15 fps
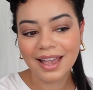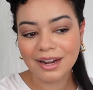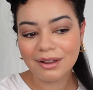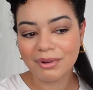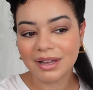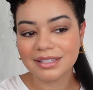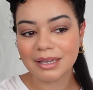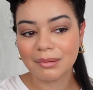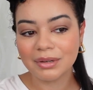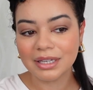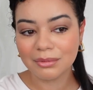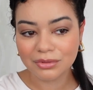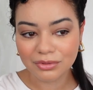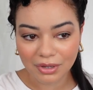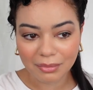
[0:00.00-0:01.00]
anyways i'm gonna
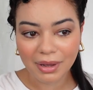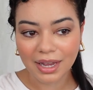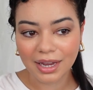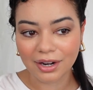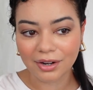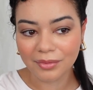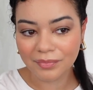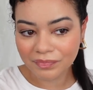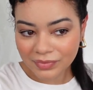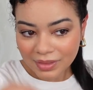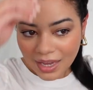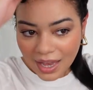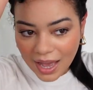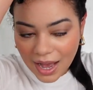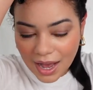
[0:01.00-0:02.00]
keep doing my hair
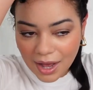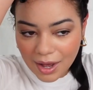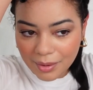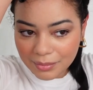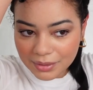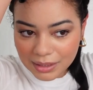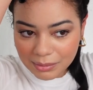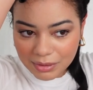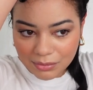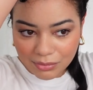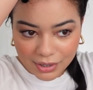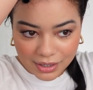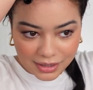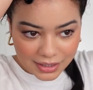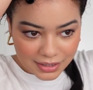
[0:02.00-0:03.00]
um, let me
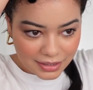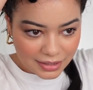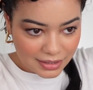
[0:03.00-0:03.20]
bring this